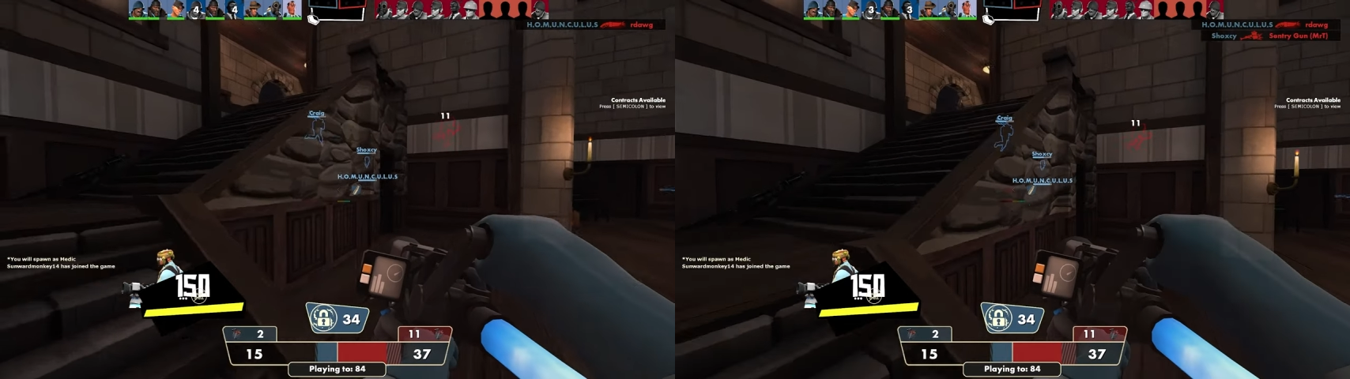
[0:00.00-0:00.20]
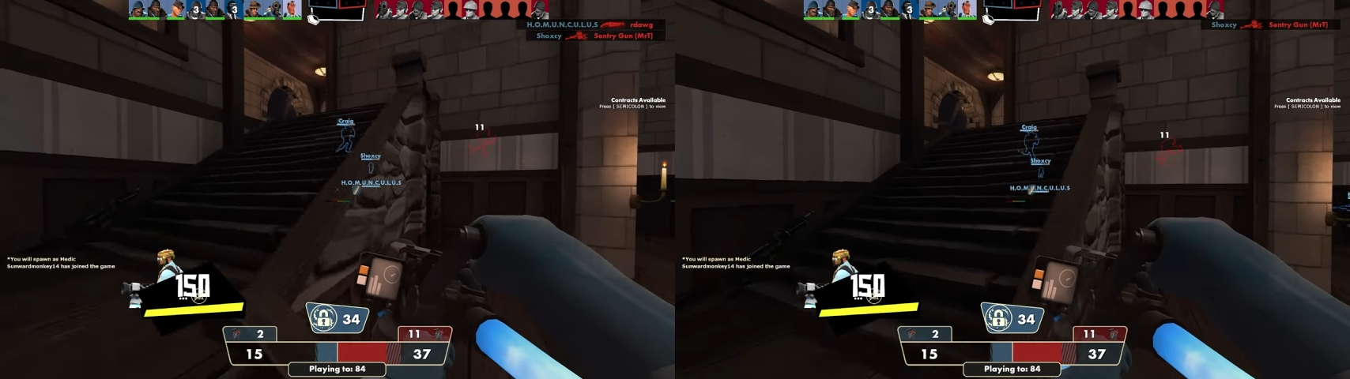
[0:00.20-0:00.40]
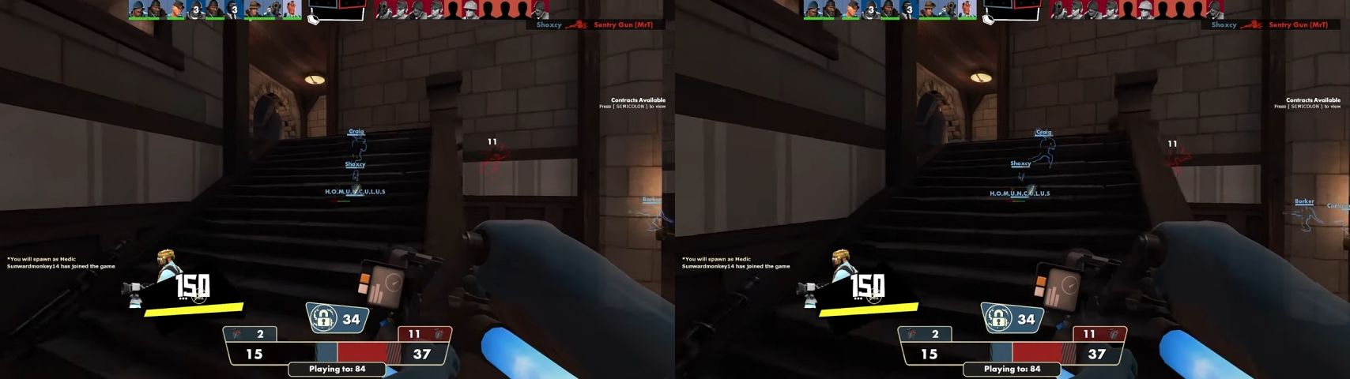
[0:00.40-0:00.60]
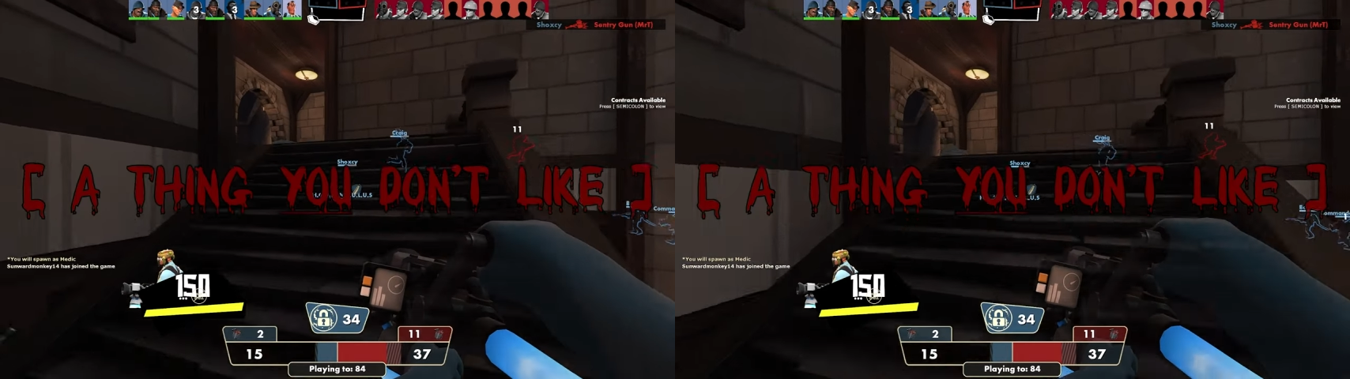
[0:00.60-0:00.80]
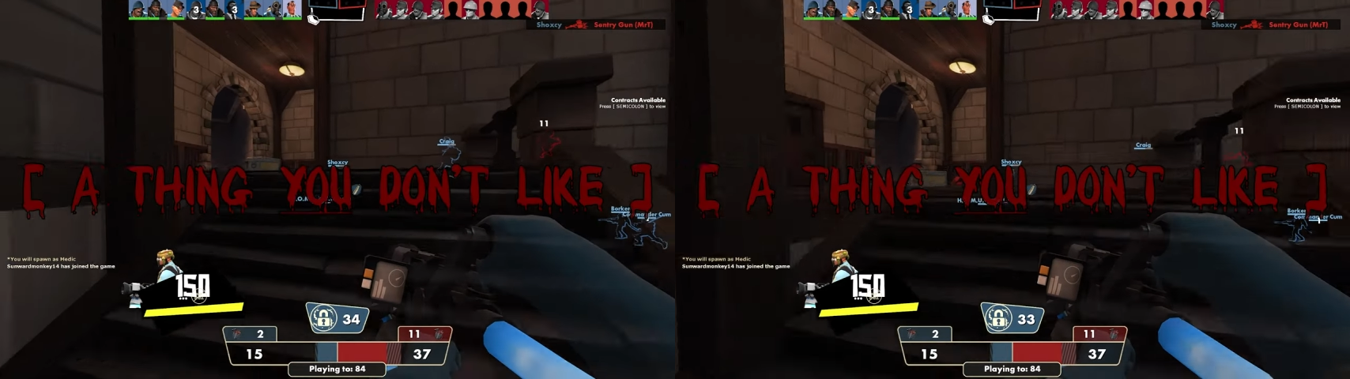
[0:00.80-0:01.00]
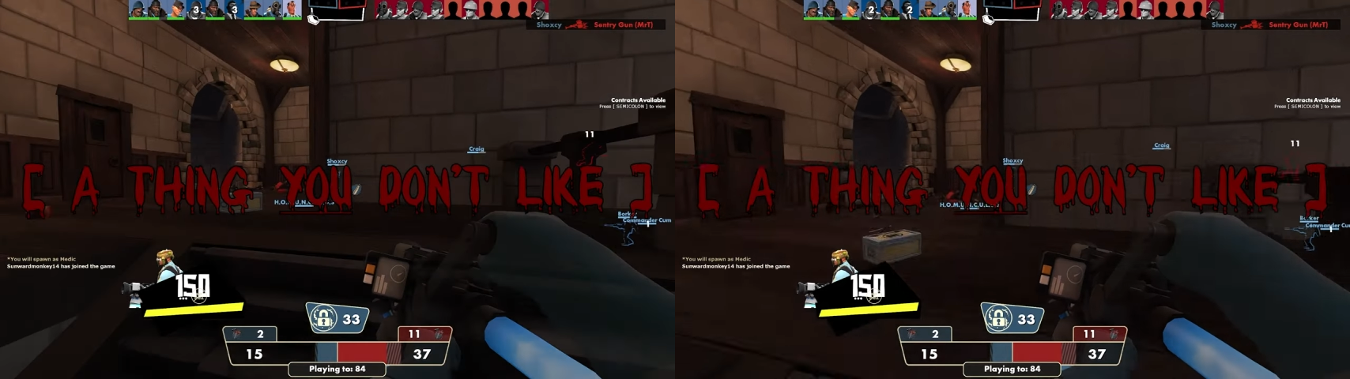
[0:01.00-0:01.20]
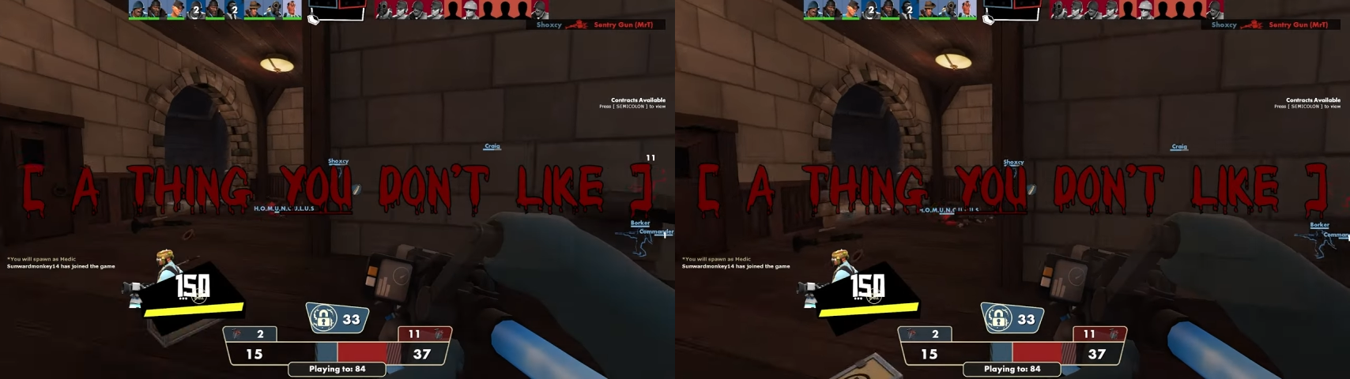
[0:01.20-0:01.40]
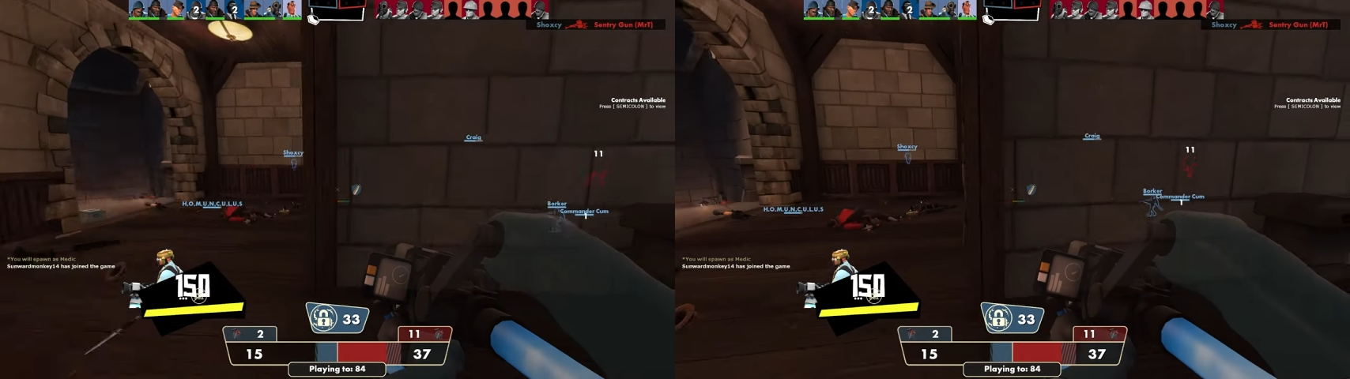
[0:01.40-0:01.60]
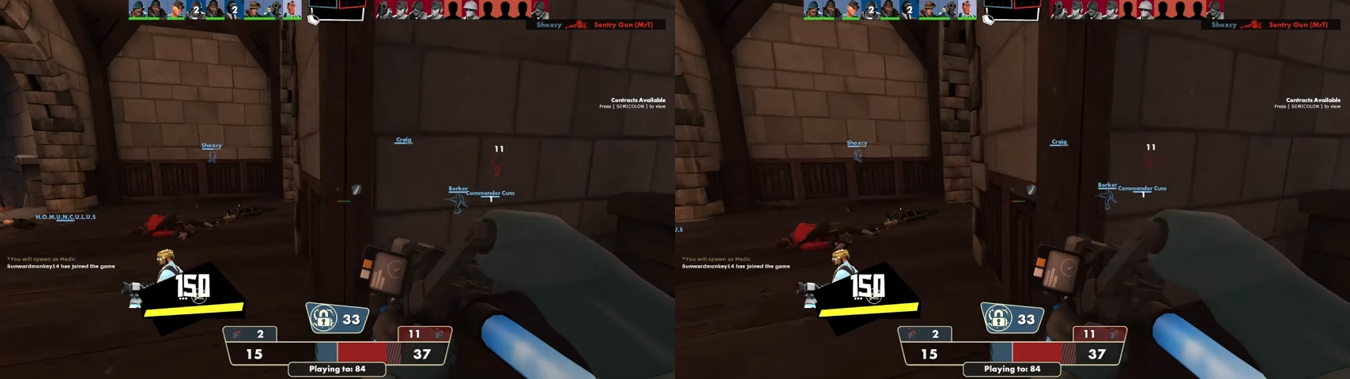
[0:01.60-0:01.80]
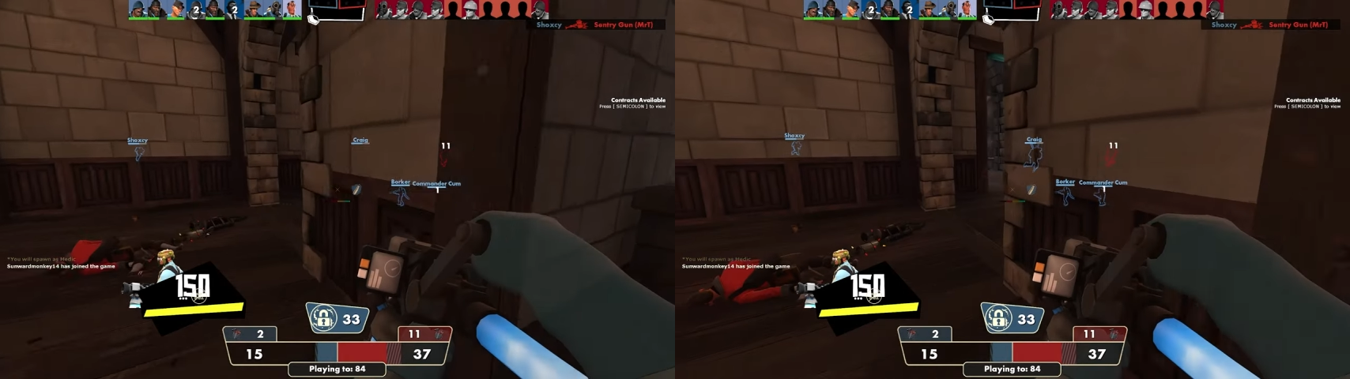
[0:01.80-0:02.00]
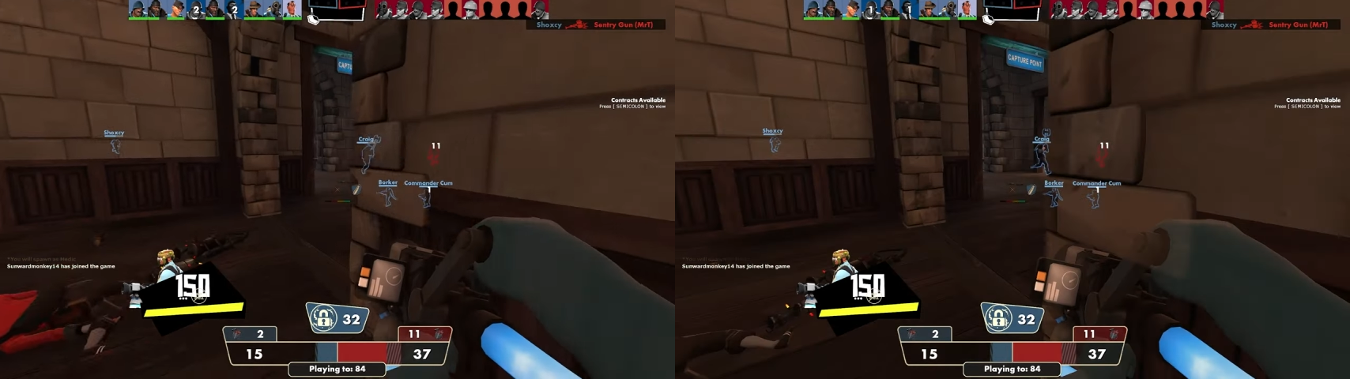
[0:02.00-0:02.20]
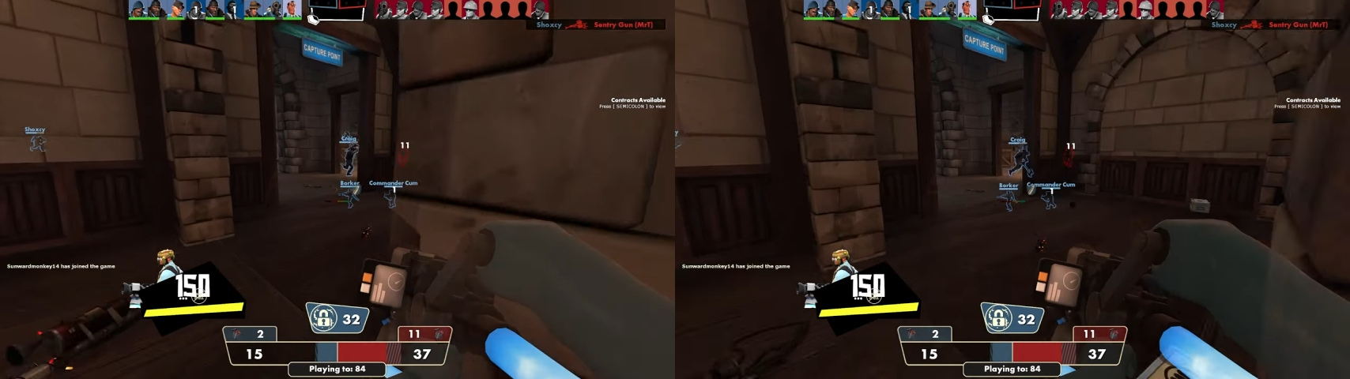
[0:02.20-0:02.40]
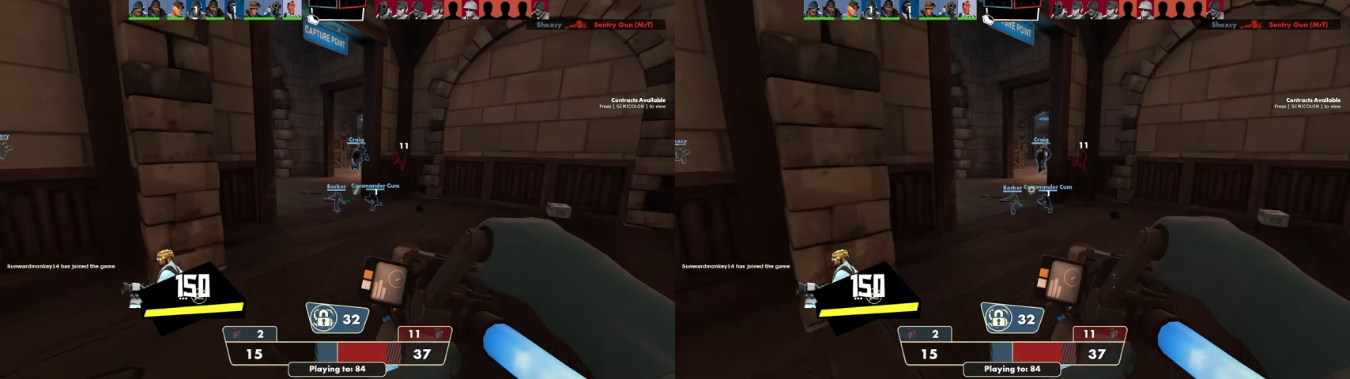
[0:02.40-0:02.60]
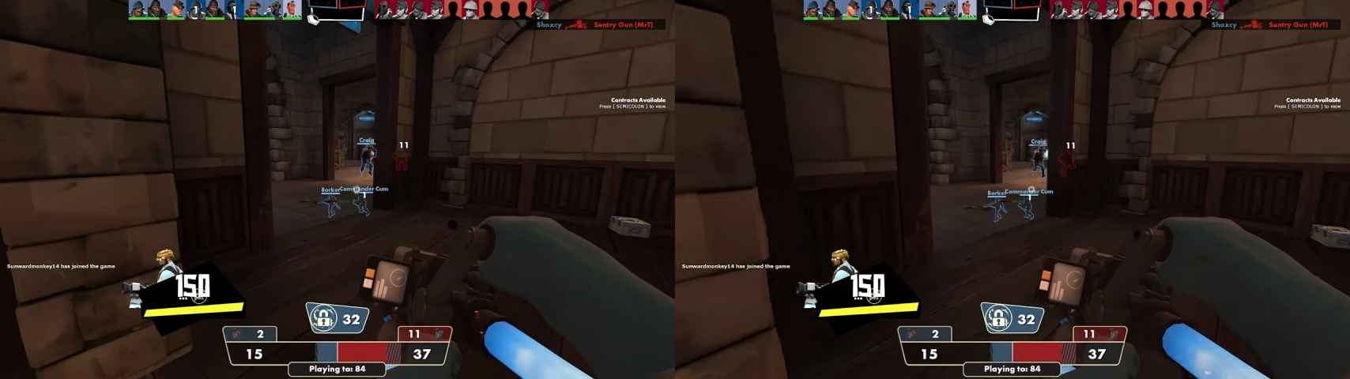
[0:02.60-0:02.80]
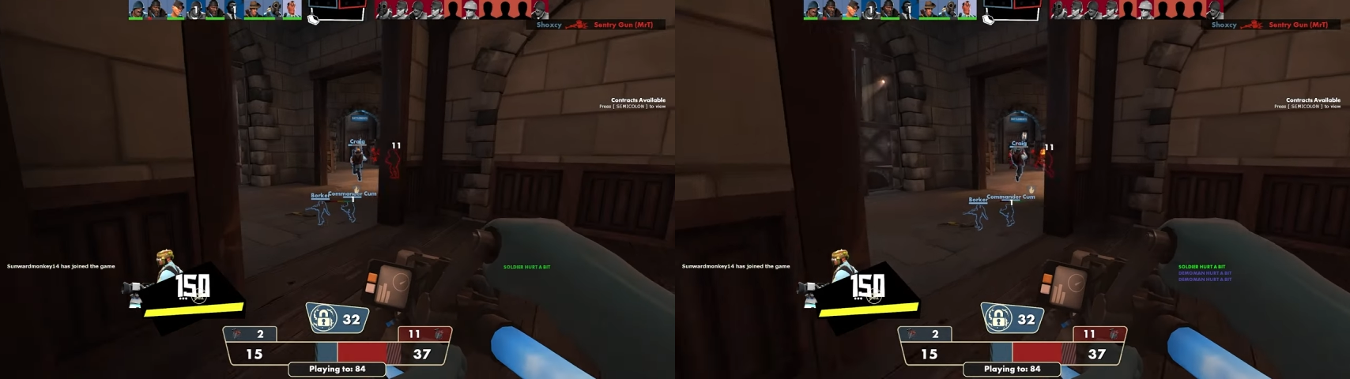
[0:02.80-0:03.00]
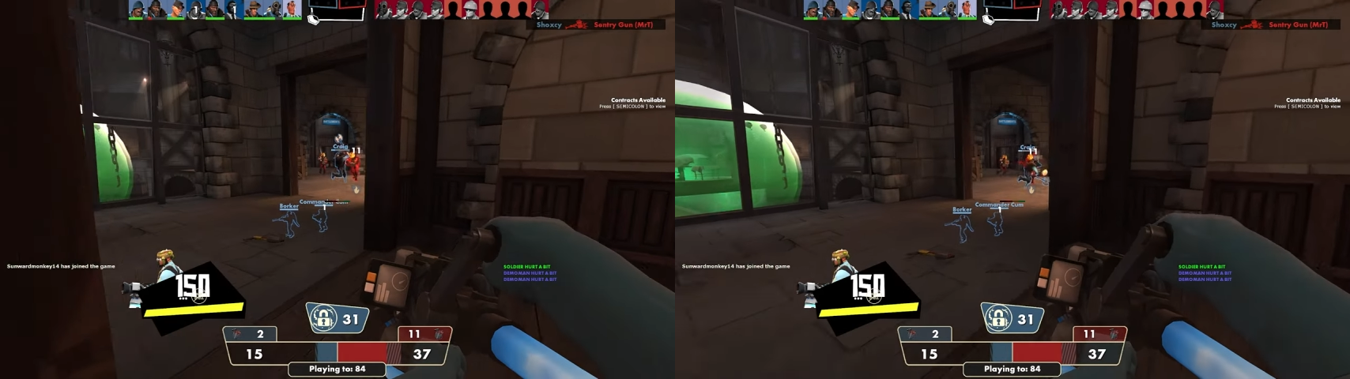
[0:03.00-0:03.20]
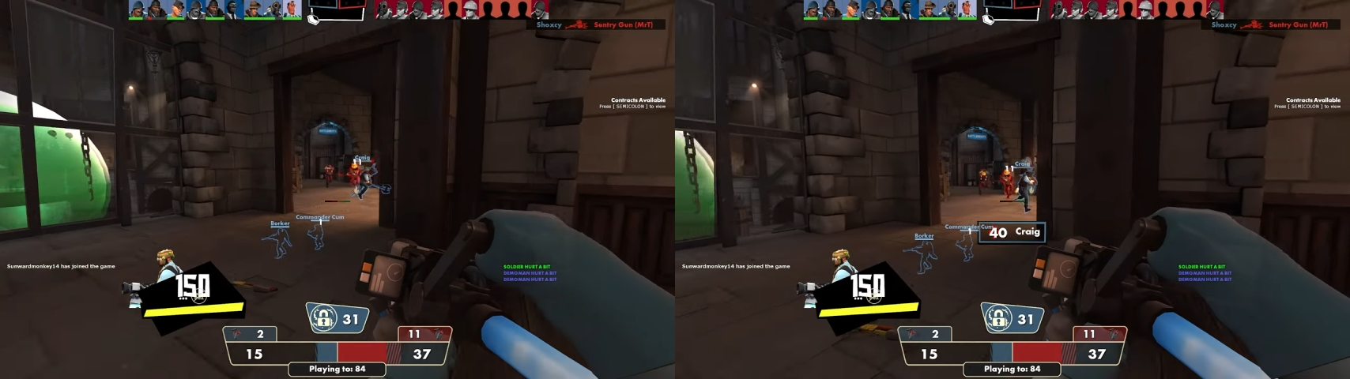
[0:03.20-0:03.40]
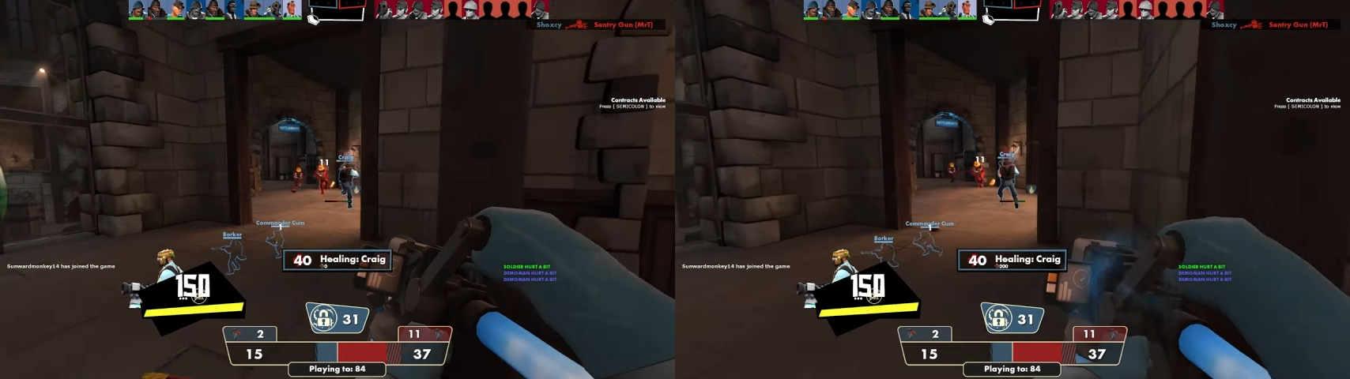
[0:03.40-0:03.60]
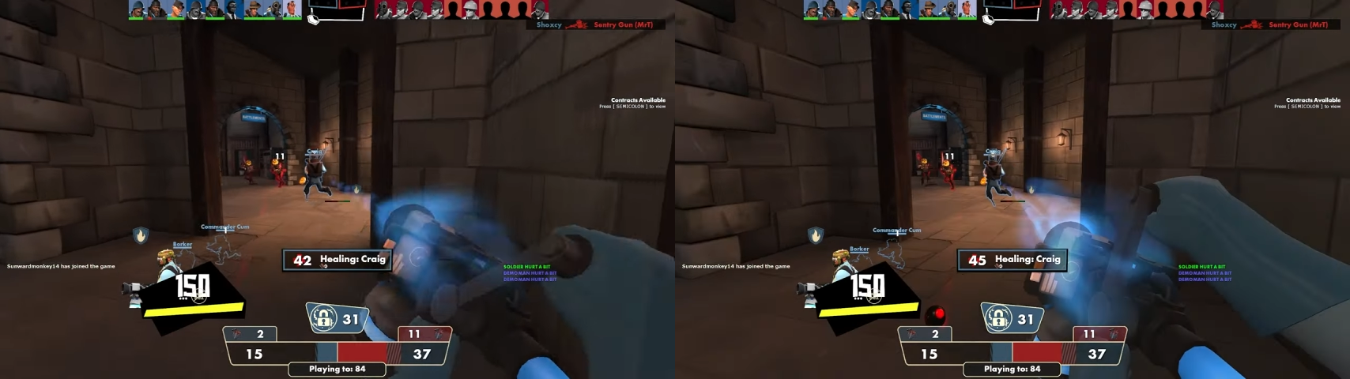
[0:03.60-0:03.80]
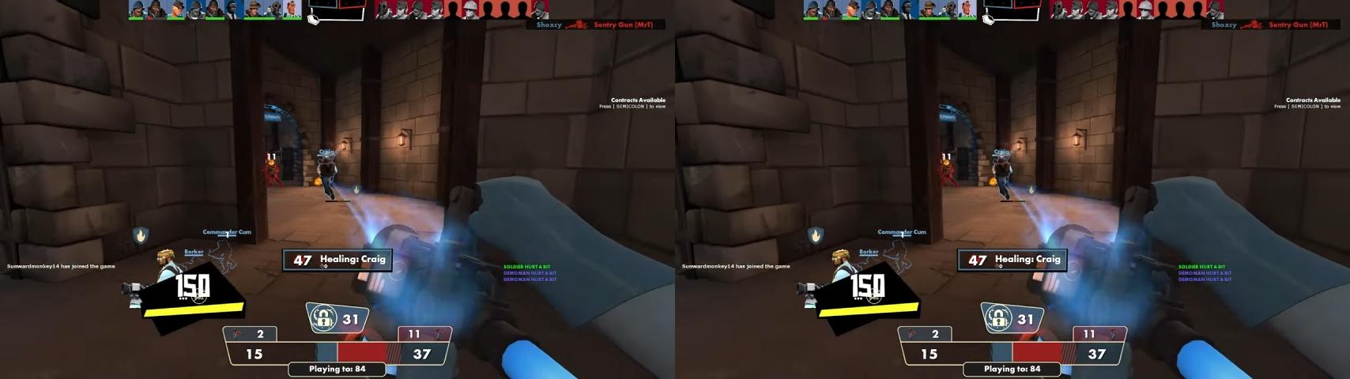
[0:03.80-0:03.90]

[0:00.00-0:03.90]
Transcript: (no speaker visible)